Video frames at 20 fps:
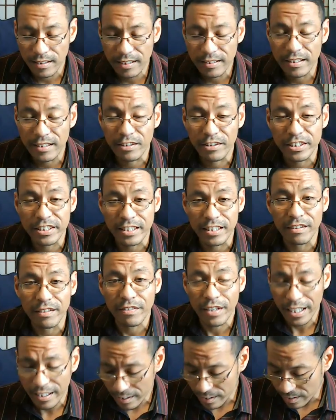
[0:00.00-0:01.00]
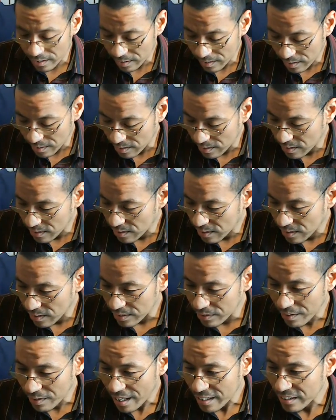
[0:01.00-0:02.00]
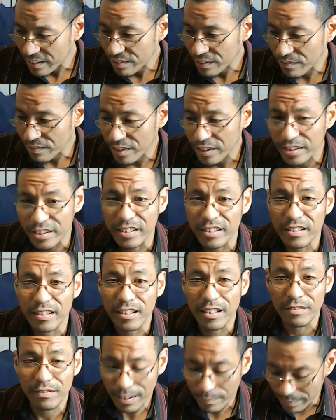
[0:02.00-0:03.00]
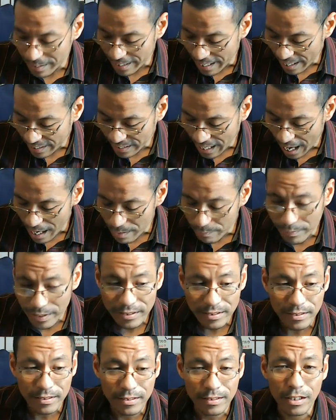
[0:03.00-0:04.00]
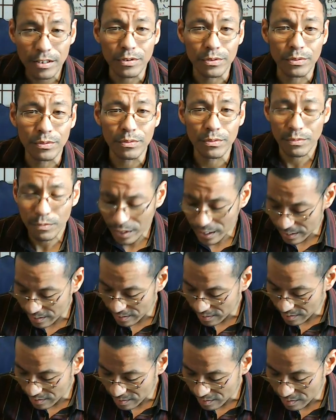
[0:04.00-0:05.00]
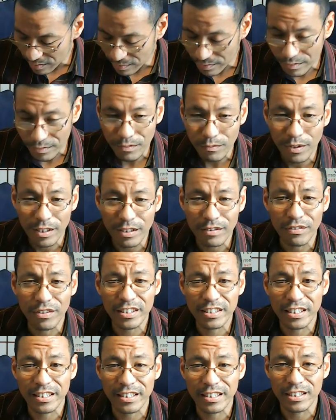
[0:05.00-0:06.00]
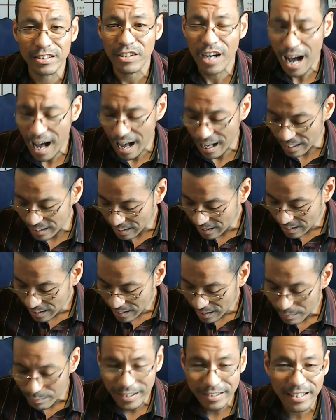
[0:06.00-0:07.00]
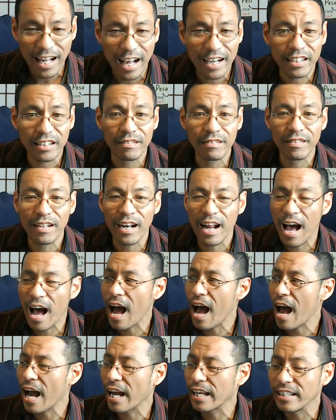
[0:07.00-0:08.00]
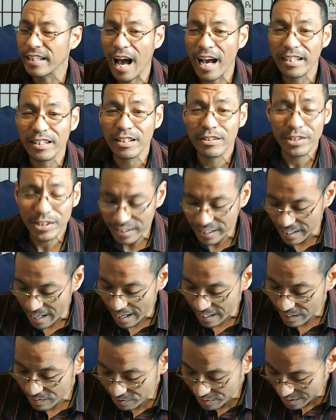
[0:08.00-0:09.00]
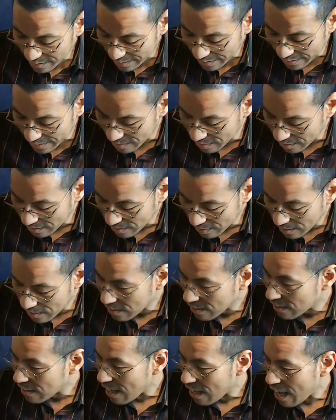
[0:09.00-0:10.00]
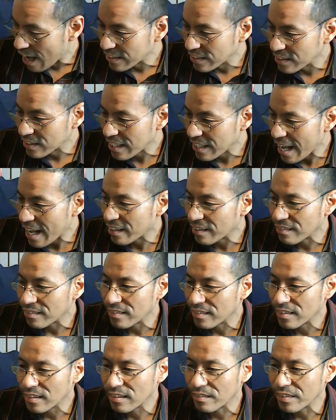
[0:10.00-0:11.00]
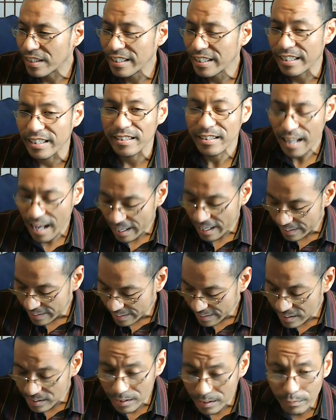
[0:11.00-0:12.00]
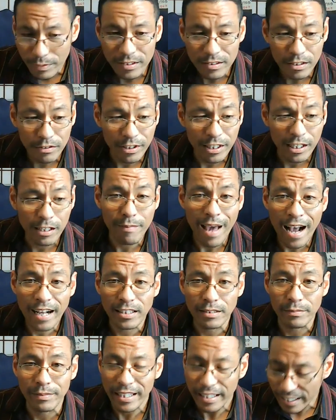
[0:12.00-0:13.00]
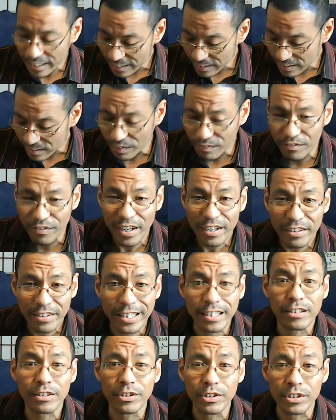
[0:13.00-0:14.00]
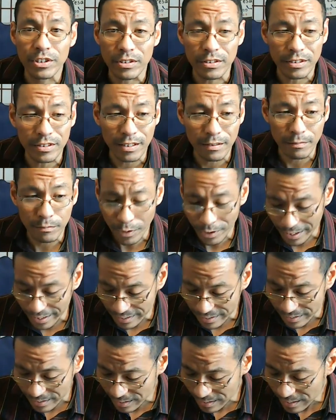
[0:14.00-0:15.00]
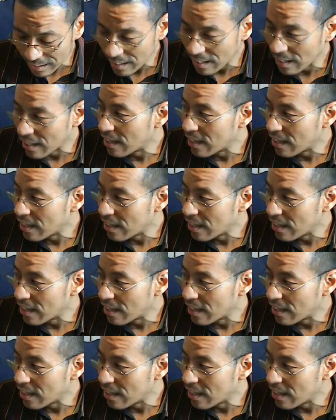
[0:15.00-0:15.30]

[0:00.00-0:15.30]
in the Christian faith, you got a different version of him, and I must know what version you got, because I know you did. I could feel it. I just can't read it. I need someone to read it back to me. It is a very crucial importance.